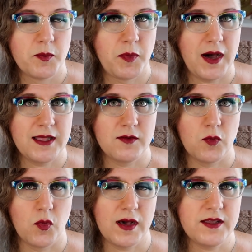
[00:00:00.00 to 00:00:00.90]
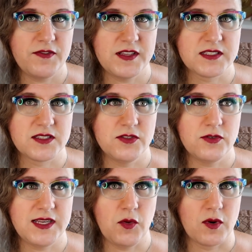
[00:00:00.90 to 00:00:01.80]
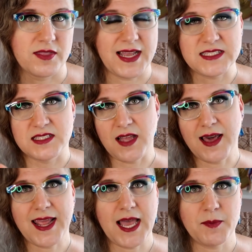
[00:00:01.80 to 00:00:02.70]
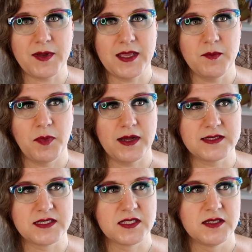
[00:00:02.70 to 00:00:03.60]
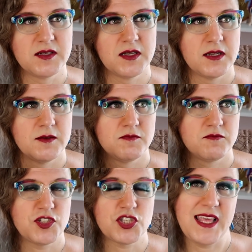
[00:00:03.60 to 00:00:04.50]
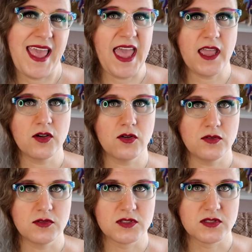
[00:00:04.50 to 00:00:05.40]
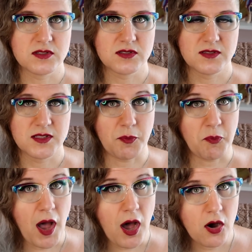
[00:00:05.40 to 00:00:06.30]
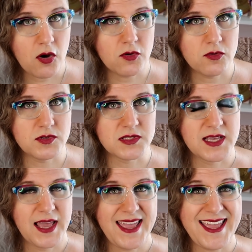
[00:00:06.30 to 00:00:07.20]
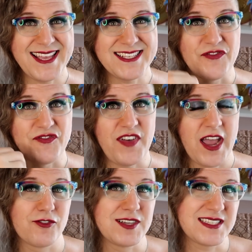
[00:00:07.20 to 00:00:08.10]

But what if it's nudity where that's not happening, but just the angles, the pose is very